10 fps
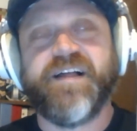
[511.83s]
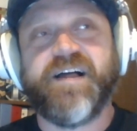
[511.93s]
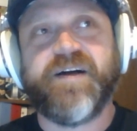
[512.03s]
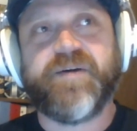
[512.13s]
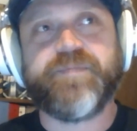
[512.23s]

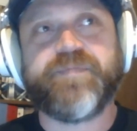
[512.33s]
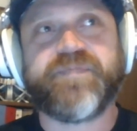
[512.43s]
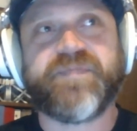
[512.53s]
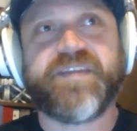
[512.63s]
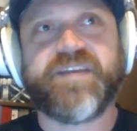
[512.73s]
Um,
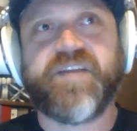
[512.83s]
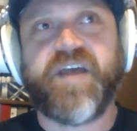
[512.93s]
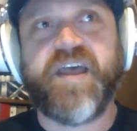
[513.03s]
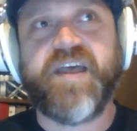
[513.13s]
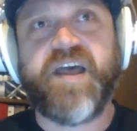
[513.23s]

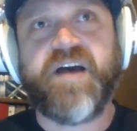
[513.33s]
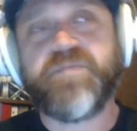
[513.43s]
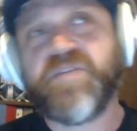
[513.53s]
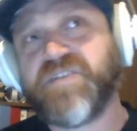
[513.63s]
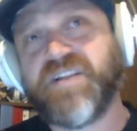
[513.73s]
um,
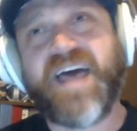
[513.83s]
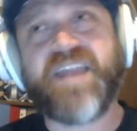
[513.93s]
there's a lot